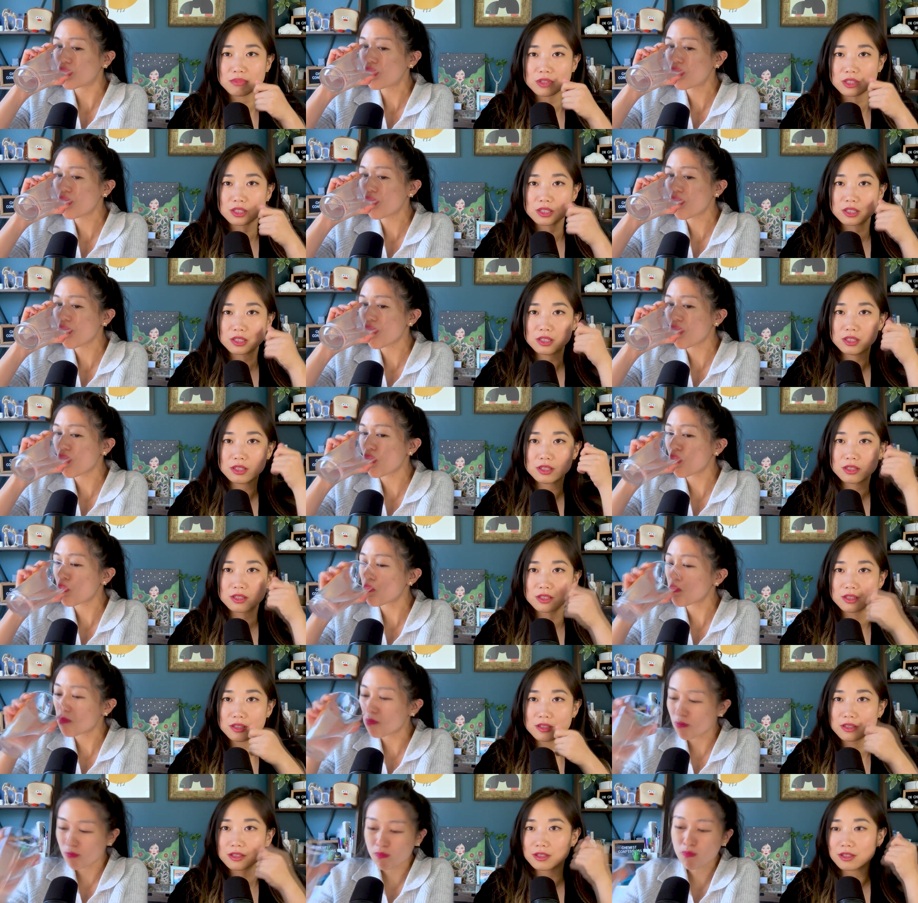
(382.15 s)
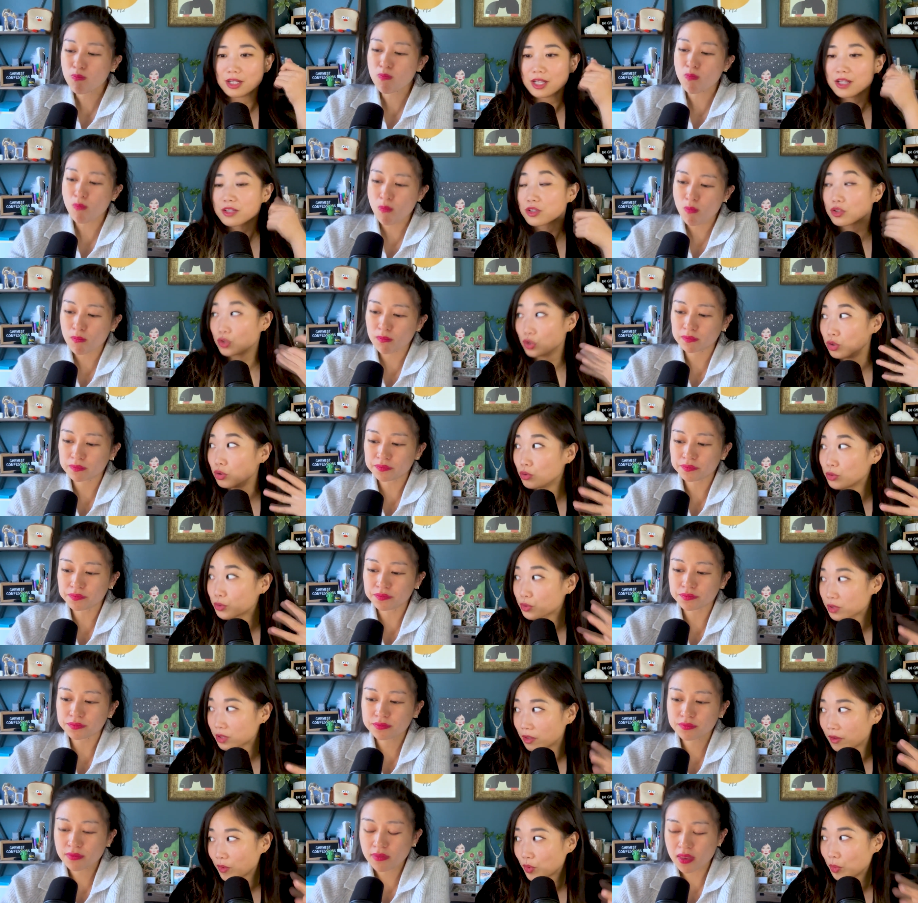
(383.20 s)
Speaker 1: Zzz, zzz, zzz. So you
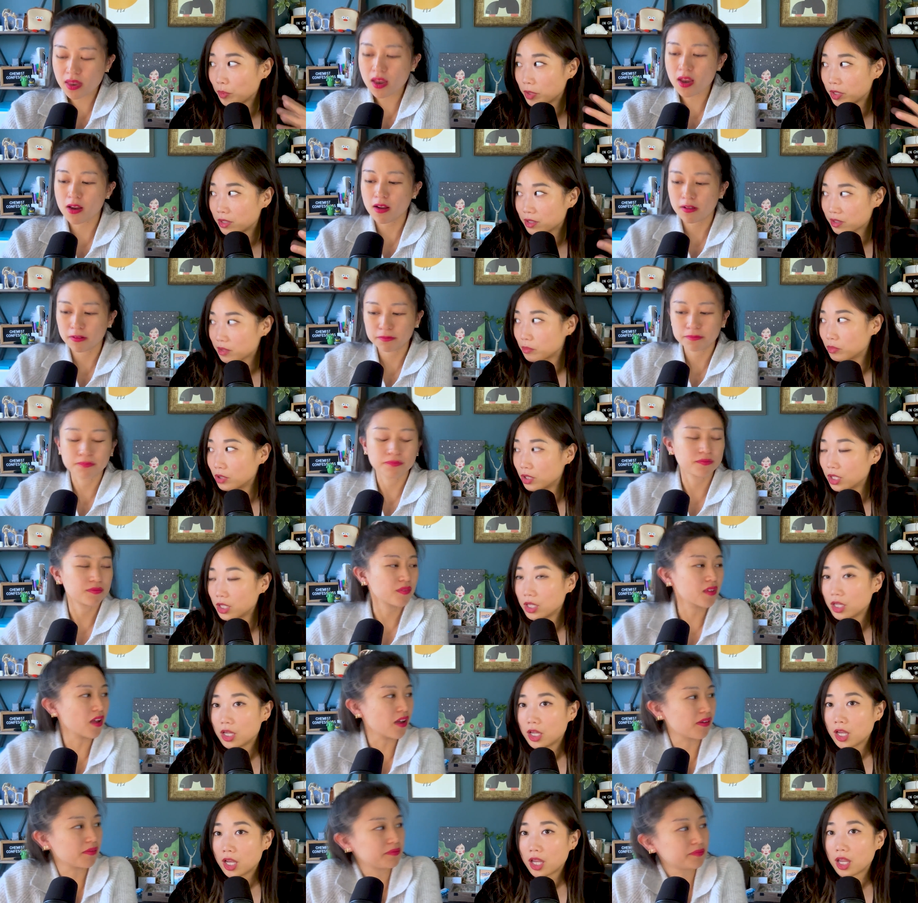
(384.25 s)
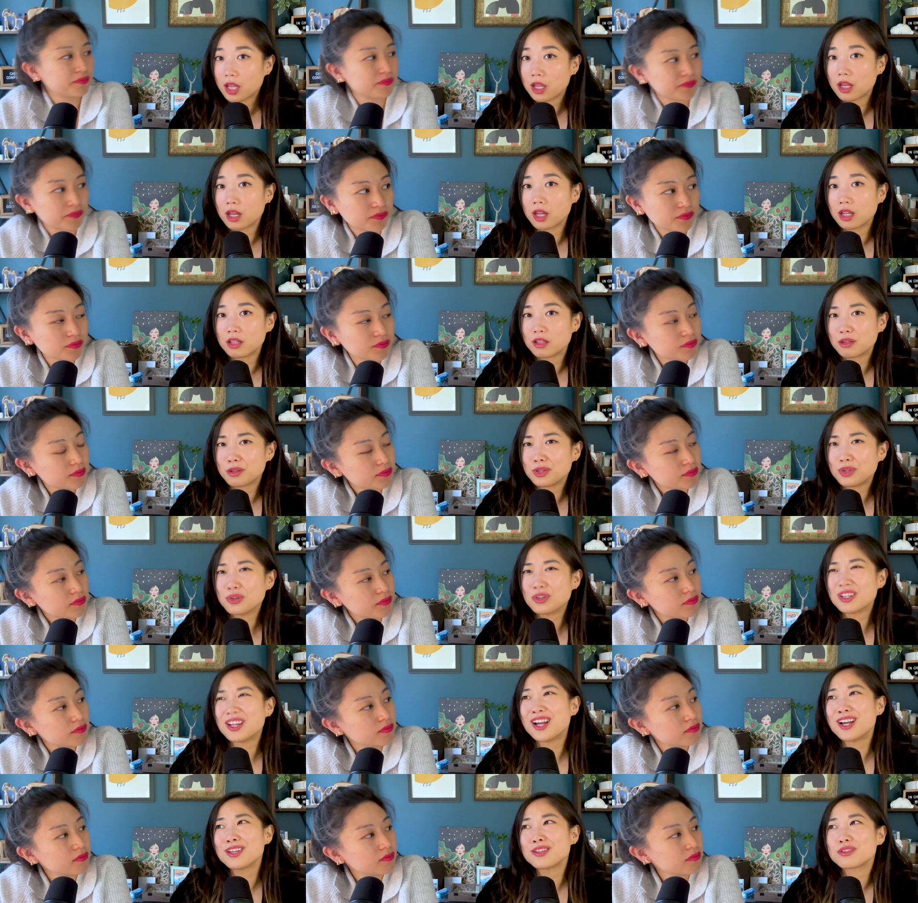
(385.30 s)
yourself have to be disciplined. Yeah. And you're
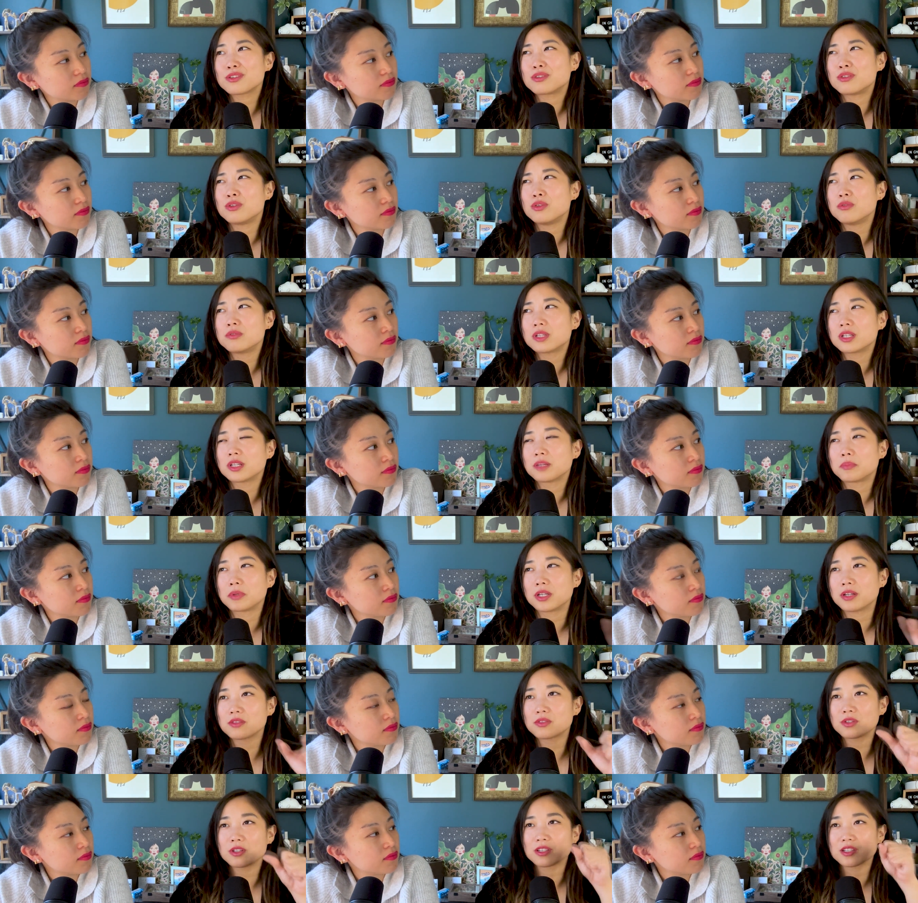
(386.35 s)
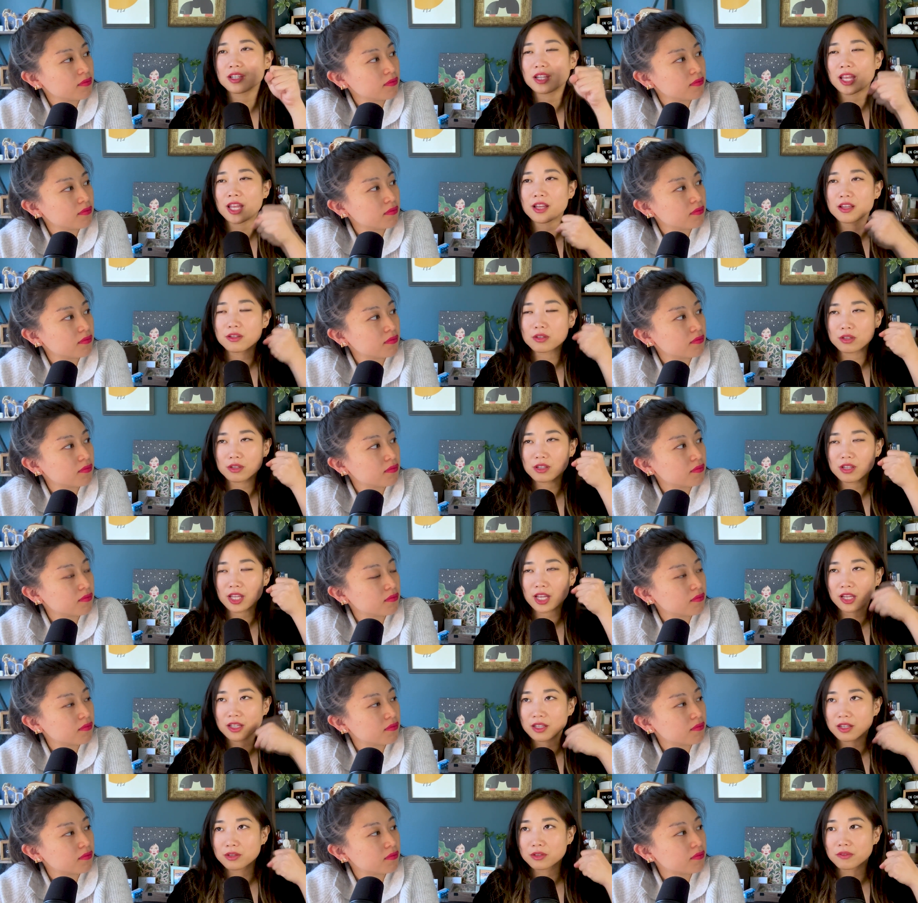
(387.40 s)
not using it because it's a hand
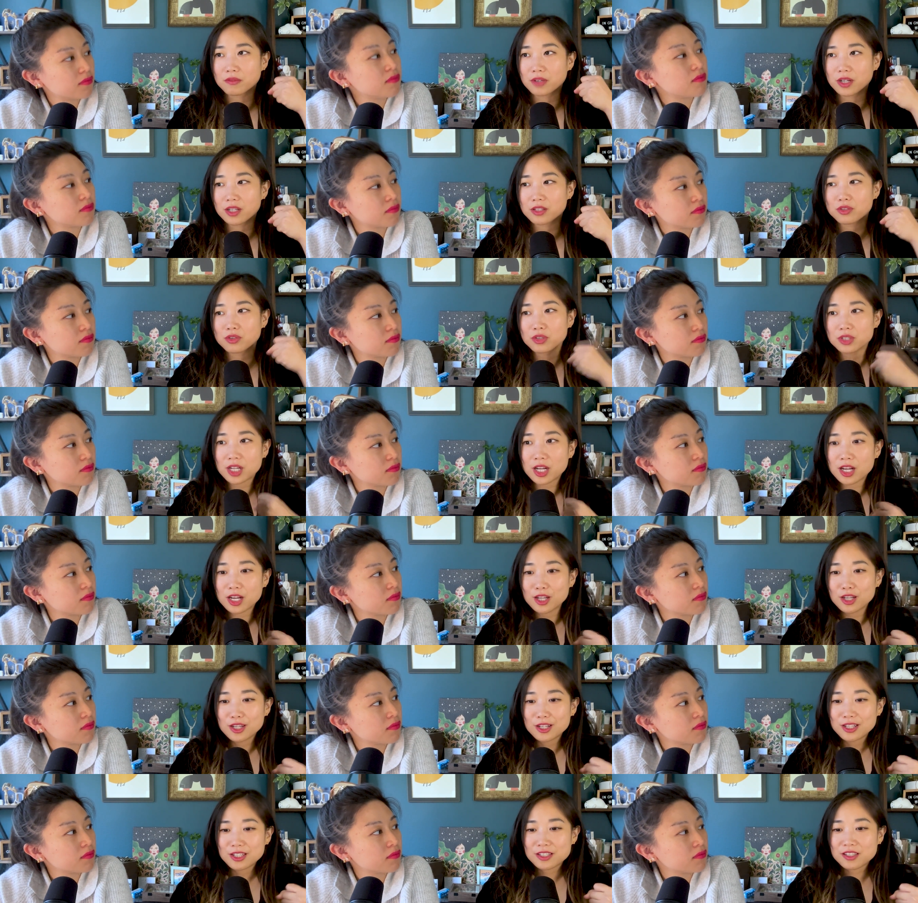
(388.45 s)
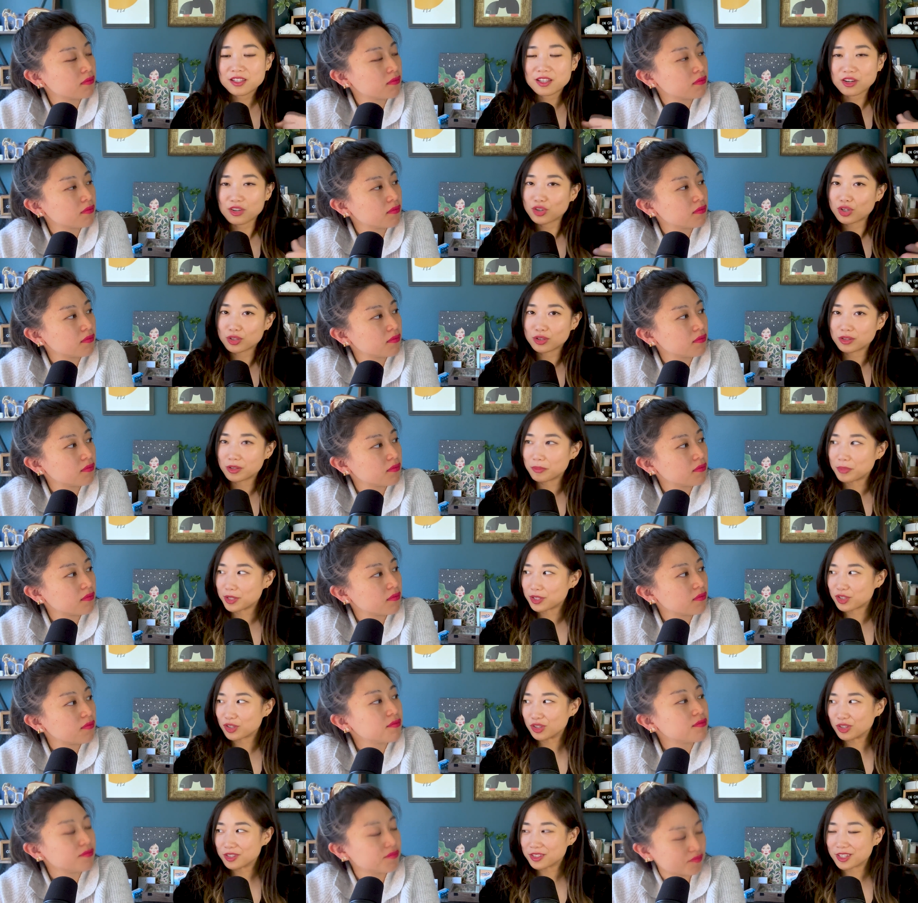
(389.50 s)
handheld device. You're not staring into the abyss
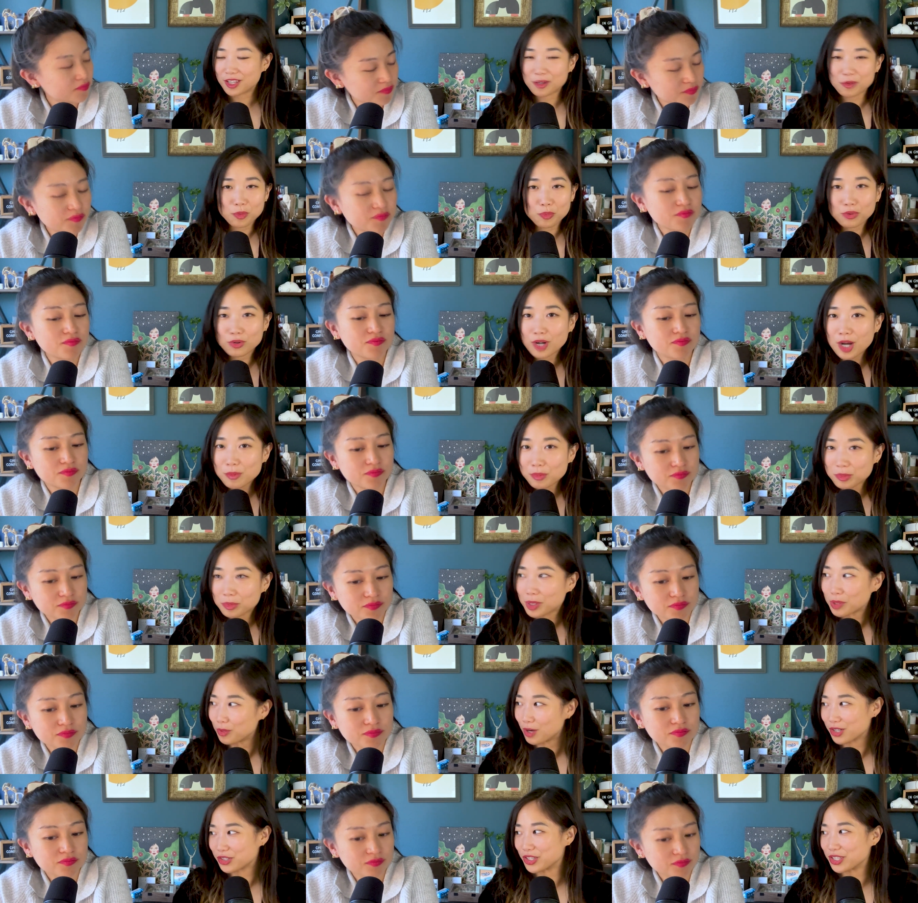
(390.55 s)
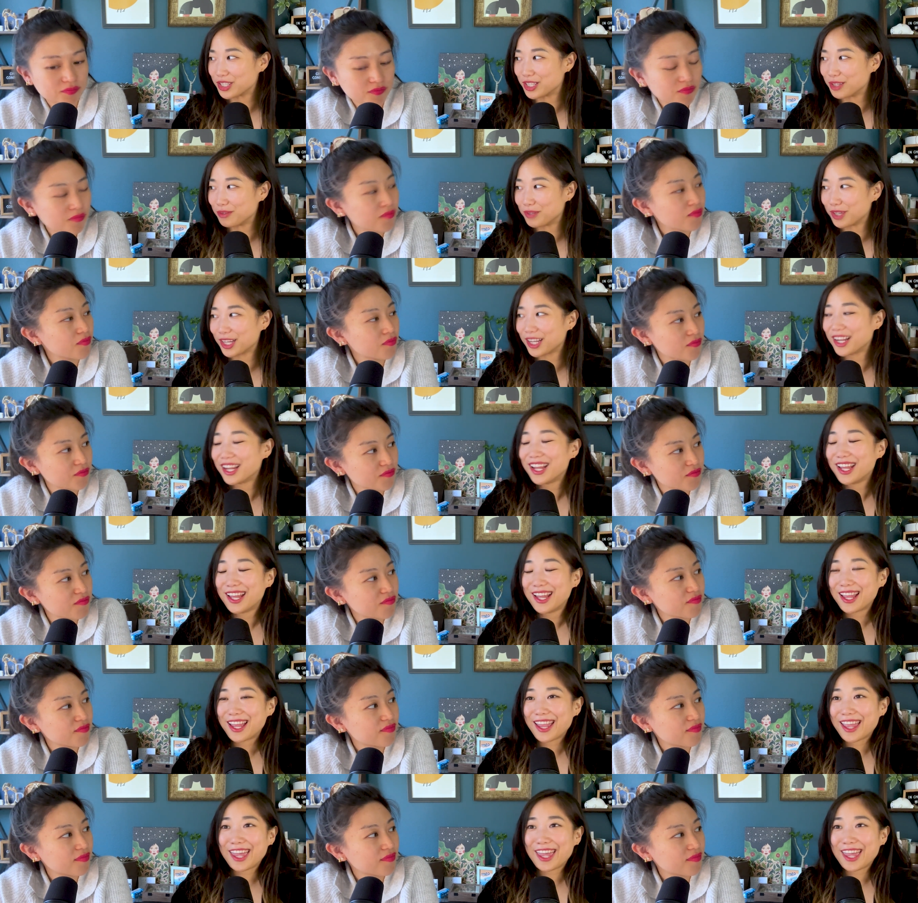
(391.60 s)
during the sun. Mm. You're probably watching TV. Mm.